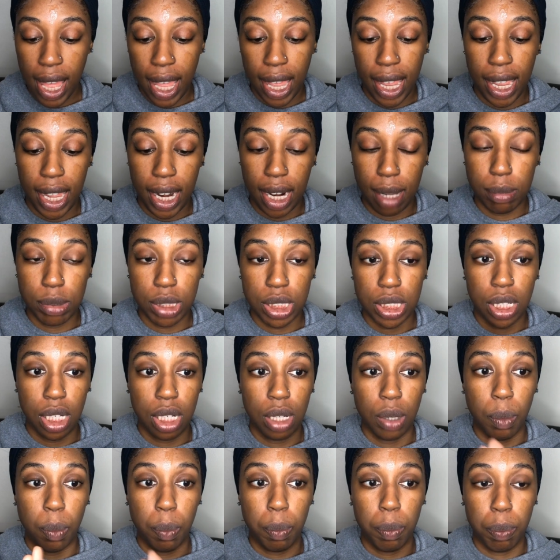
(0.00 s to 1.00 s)
And I'm just
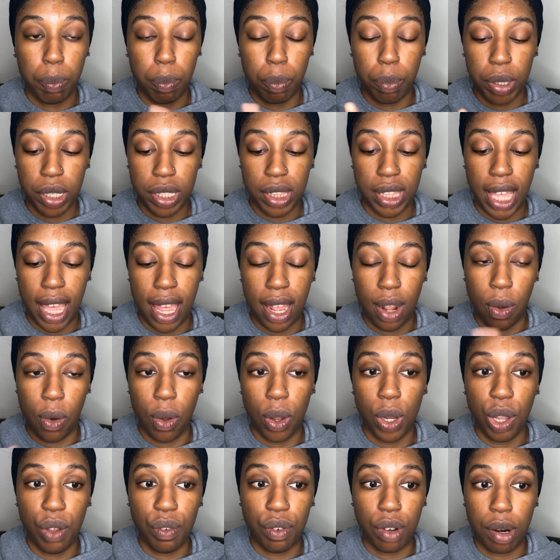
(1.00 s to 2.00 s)
gonna put that
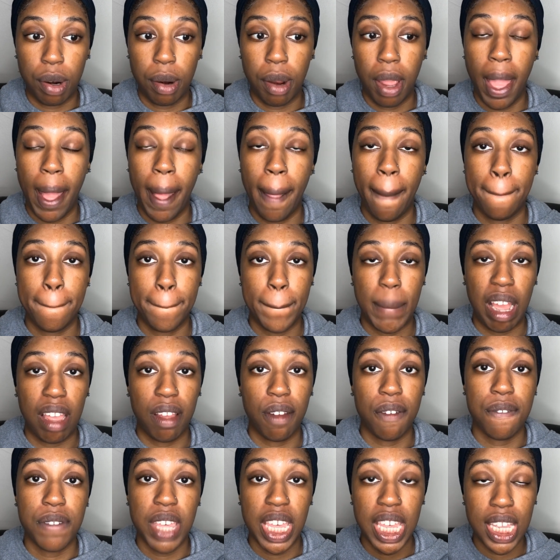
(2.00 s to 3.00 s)
all over my
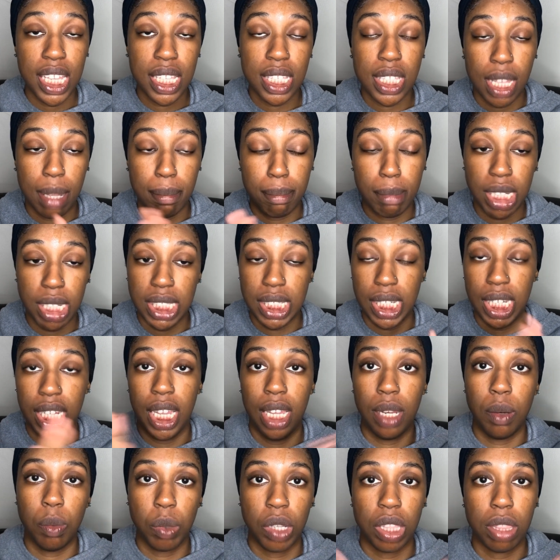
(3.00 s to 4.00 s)
face and mix it
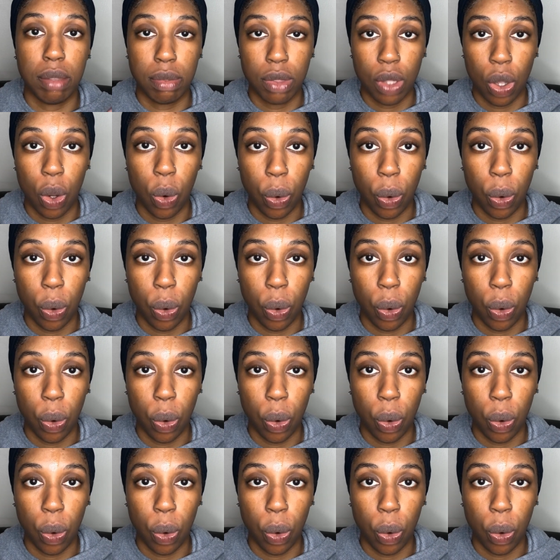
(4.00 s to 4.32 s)
in with the